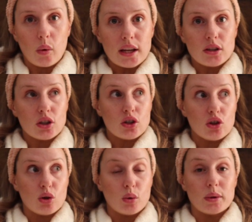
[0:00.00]
went
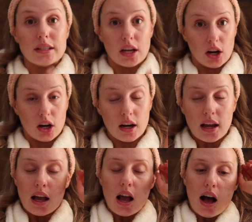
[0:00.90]
to dinner.
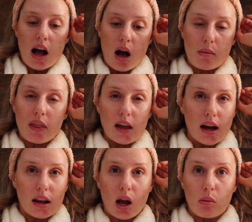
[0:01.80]
I think I
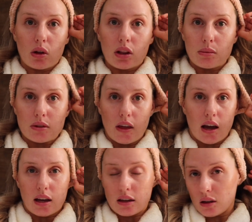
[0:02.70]
got a couple clips of
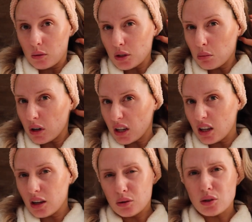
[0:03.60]
that. It was a
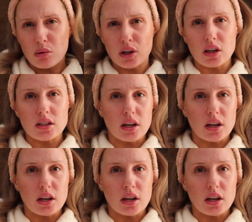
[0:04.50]
pretty good